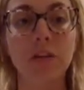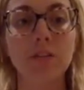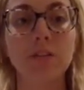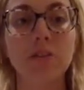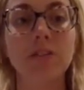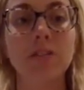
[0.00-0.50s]

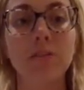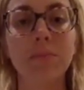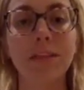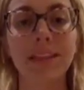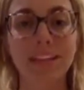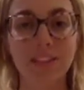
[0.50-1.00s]
So there's
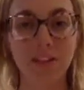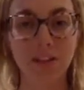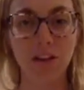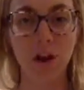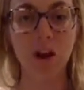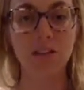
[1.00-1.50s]
something that's
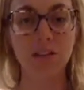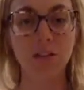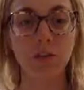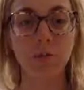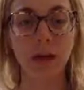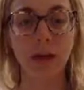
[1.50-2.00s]
causing
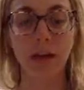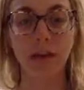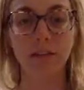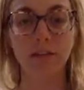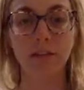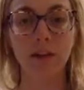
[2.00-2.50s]
you pain,